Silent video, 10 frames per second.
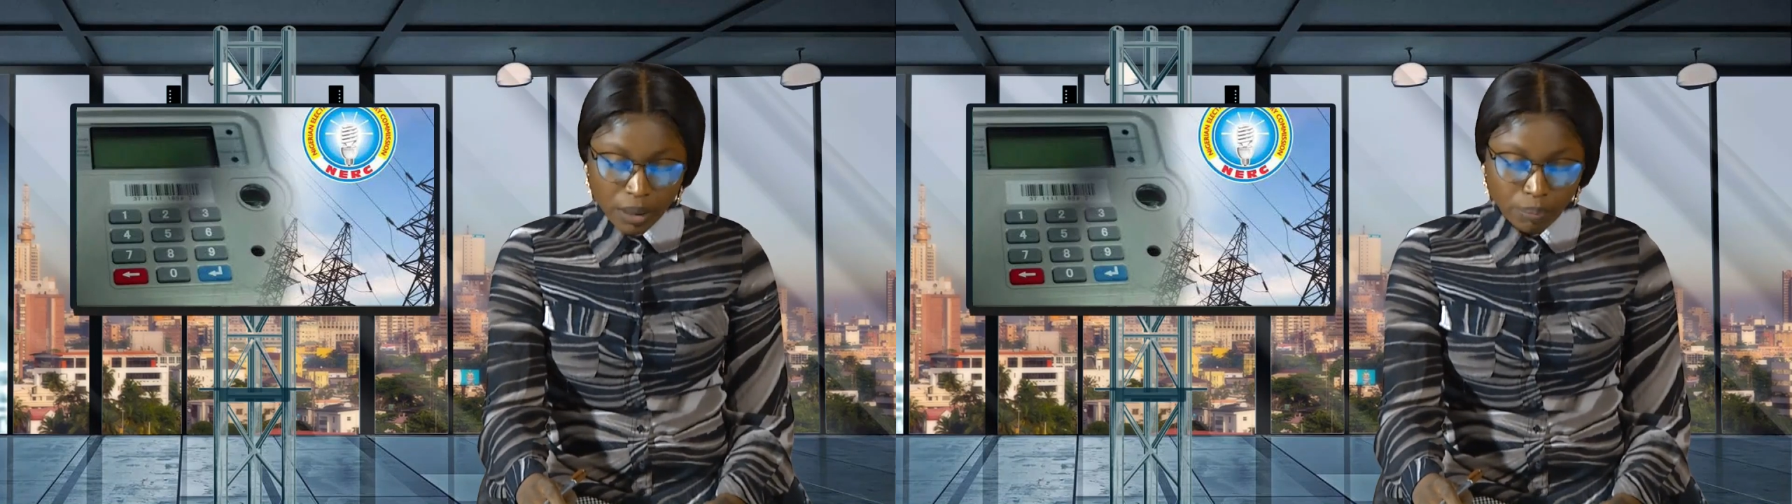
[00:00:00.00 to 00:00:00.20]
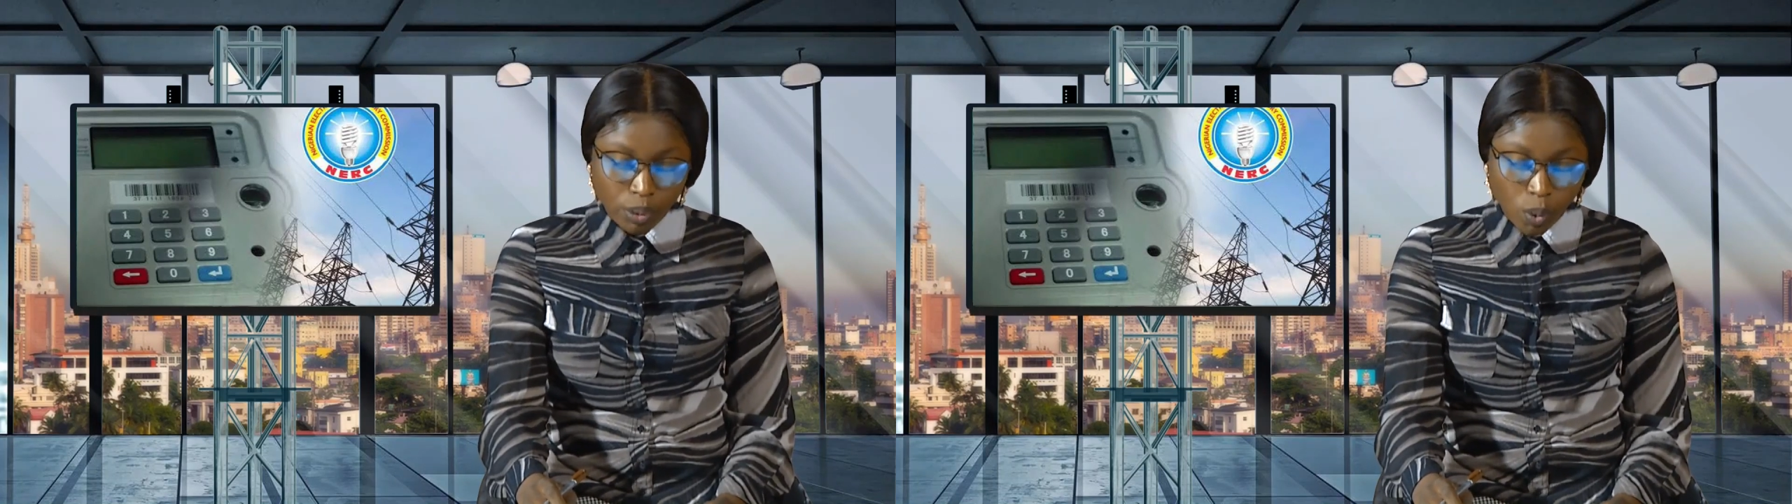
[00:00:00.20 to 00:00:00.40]

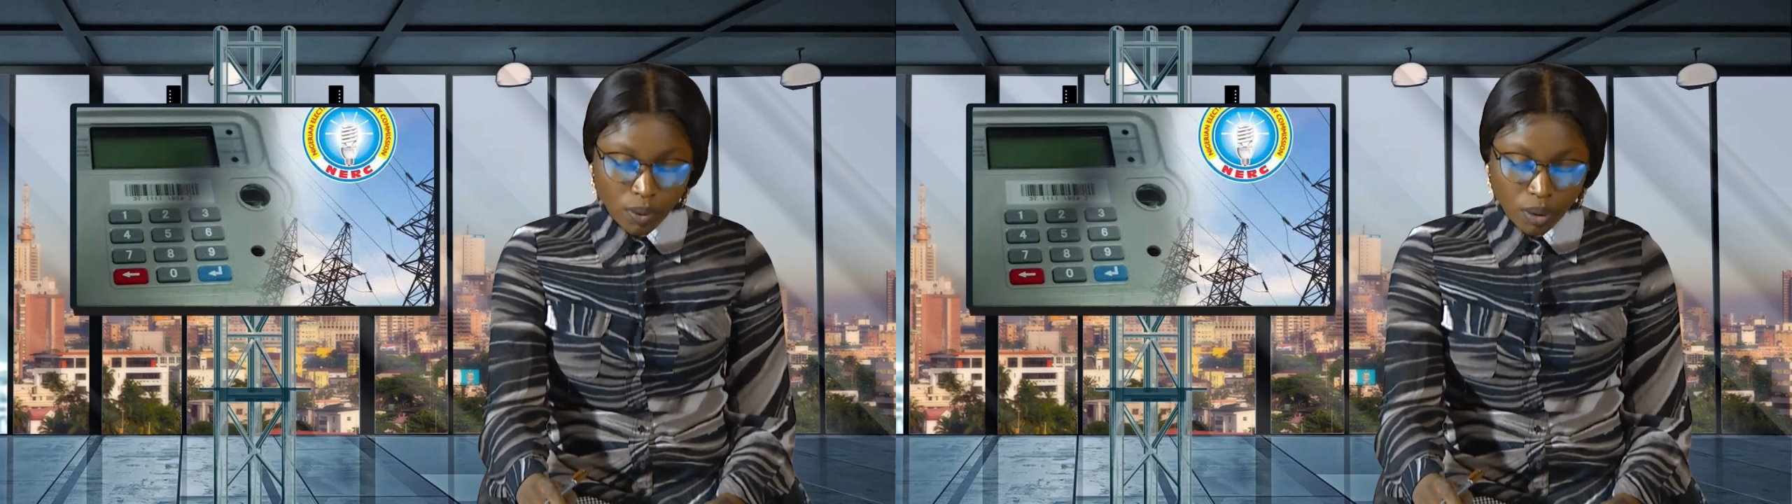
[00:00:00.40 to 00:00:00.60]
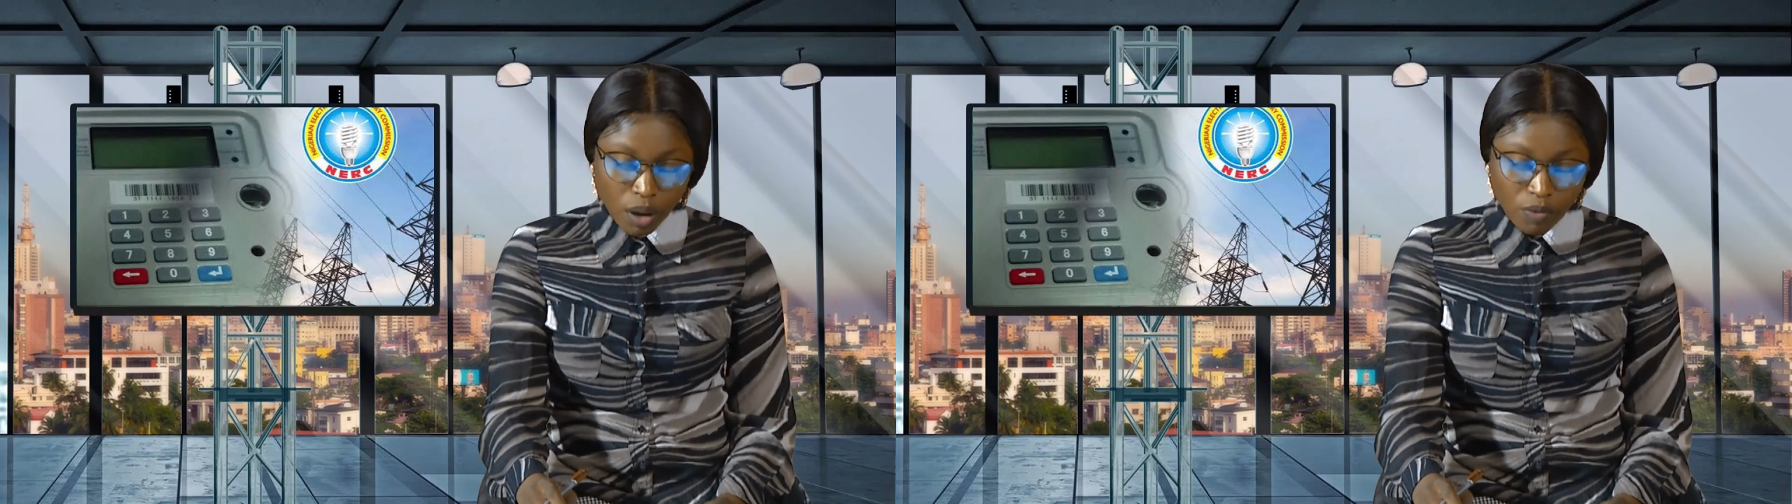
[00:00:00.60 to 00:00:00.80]

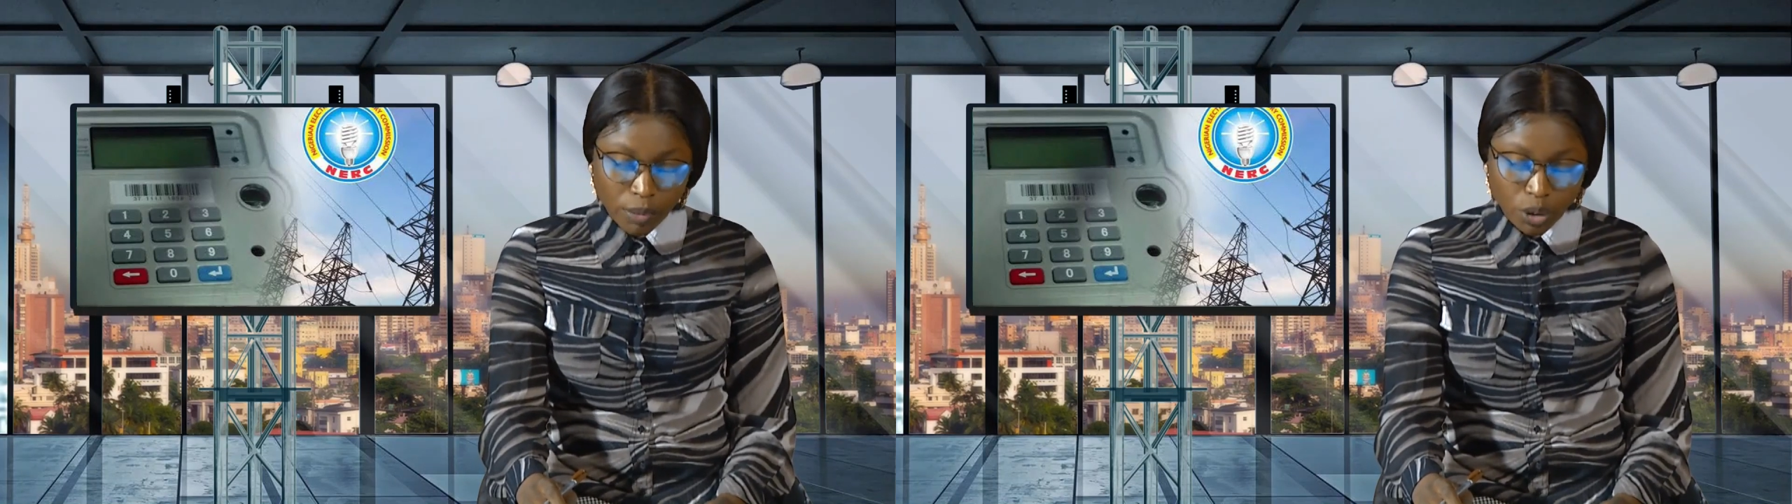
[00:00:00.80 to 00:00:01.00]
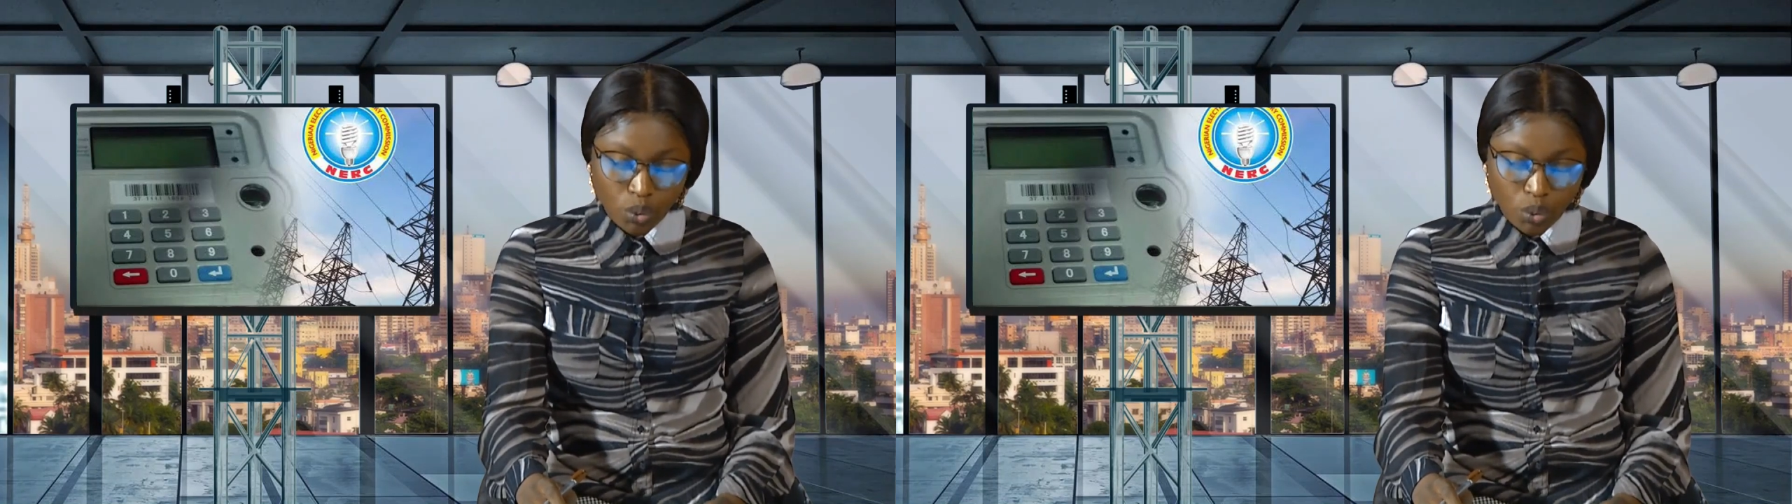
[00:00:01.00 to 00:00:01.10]
implored the government